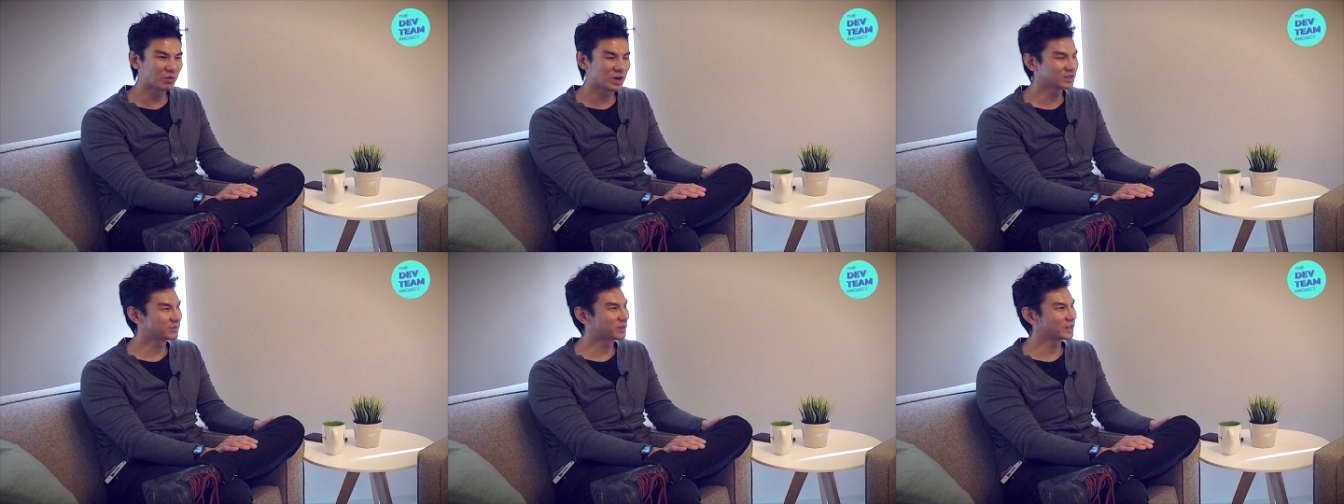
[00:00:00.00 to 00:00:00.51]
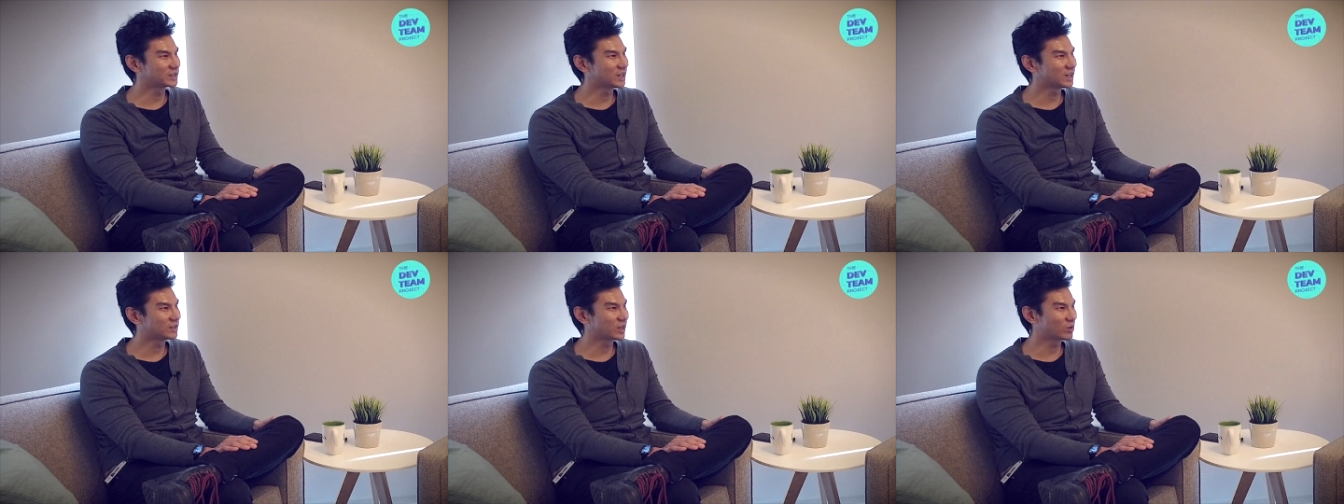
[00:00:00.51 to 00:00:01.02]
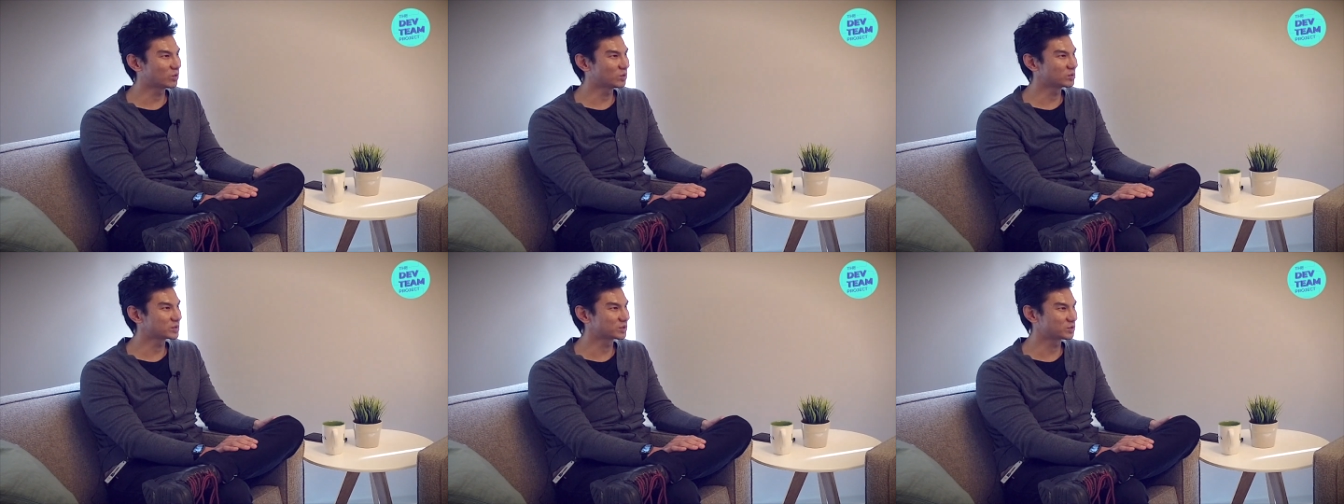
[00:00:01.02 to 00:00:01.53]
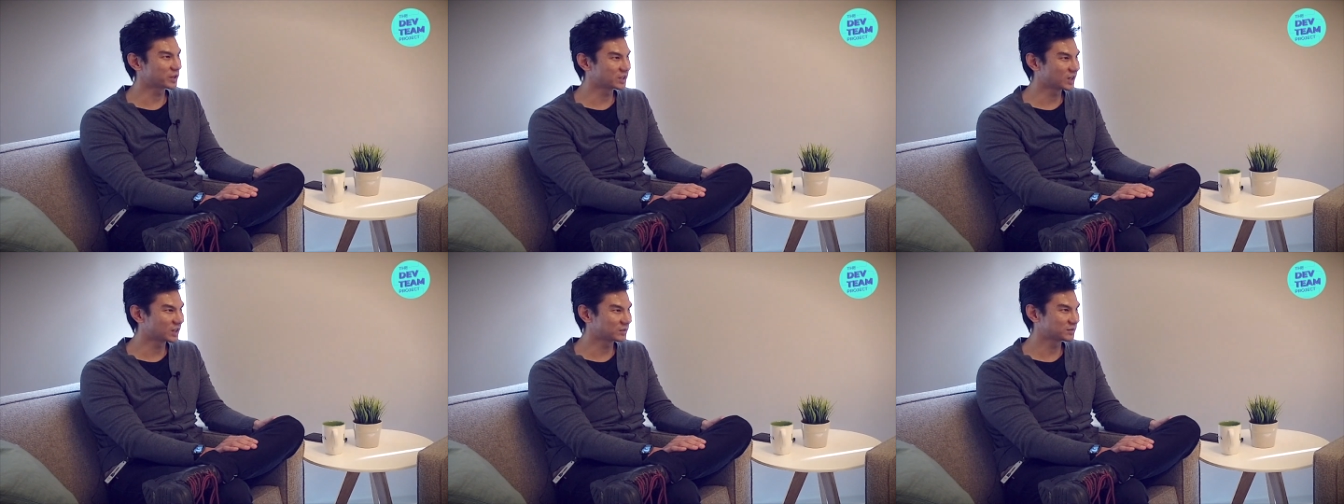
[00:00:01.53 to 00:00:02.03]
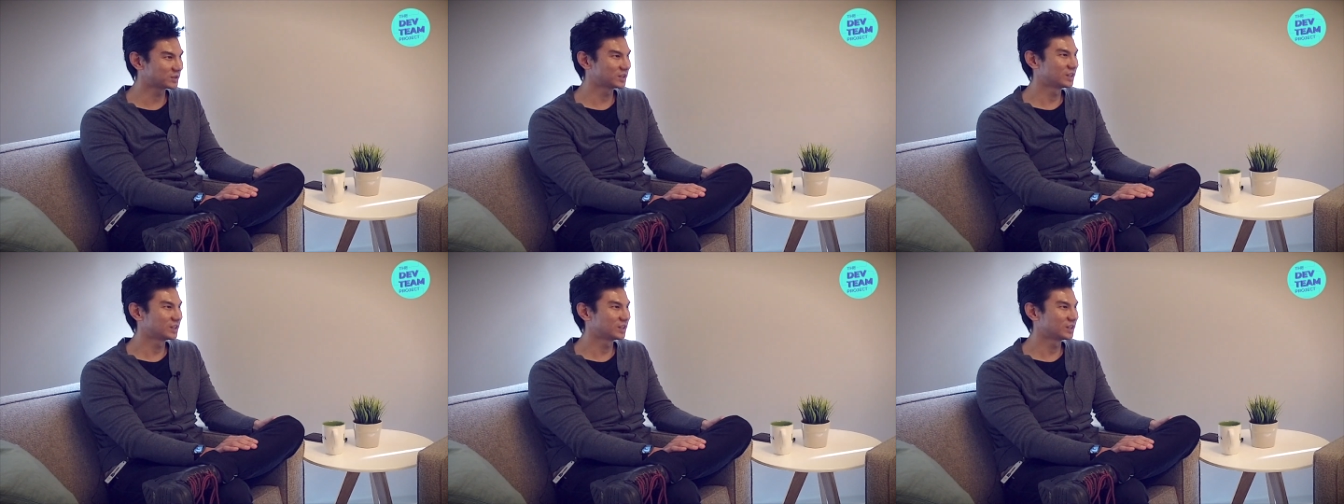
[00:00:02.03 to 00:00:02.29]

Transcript: I wanted to find out what was the trade-off